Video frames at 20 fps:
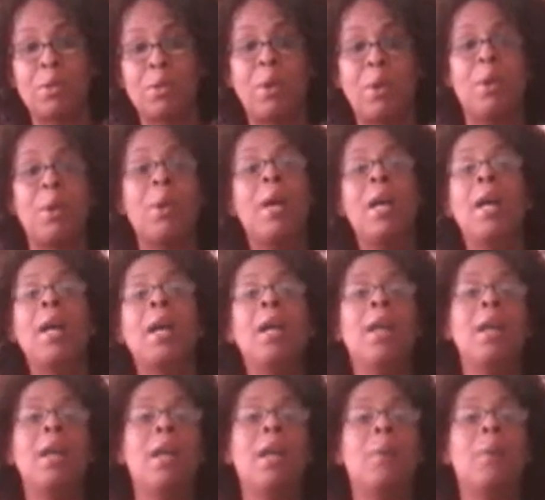So
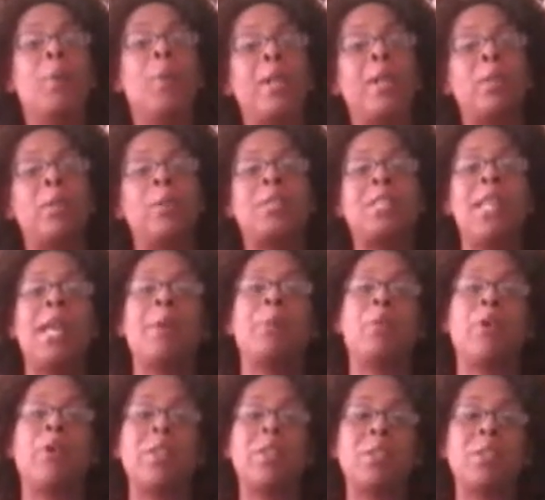when you
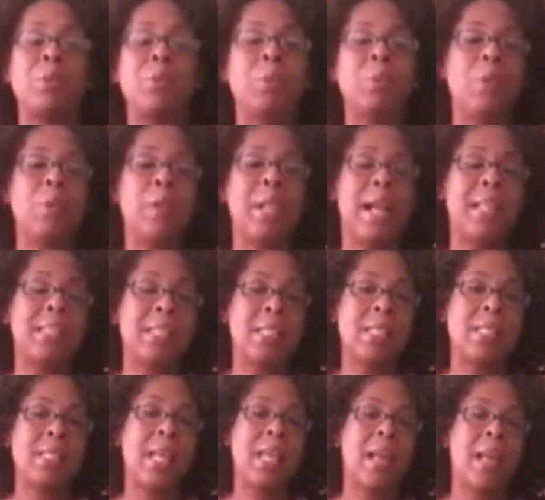take more than 2
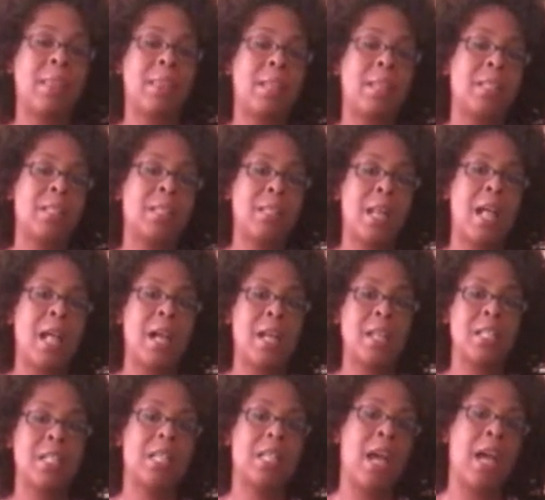classes at this
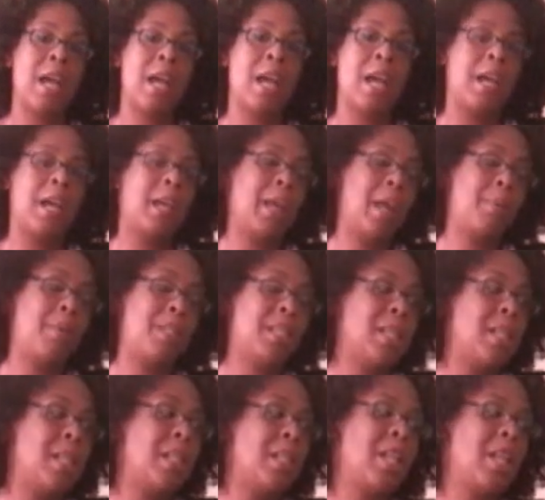college I am
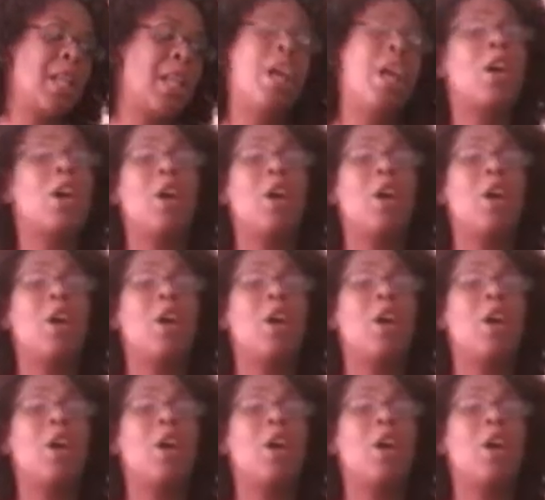attending,